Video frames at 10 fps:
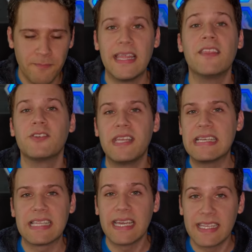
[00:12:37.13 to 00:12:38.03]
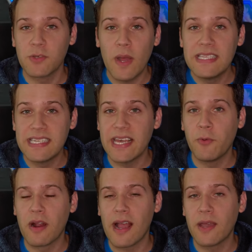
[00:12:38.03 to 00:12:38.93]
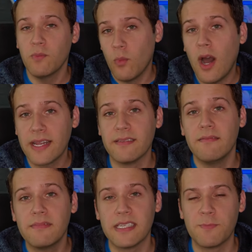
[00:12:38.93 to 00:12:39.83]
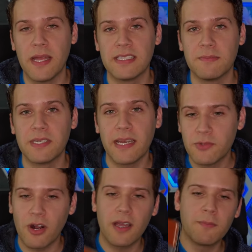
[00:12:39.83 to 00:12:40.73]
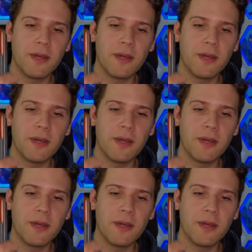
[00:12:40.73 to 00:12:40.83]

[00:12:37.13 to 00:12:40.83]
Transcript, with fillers: Then there's days like this Wednesday where I wanted to spend some time drawing,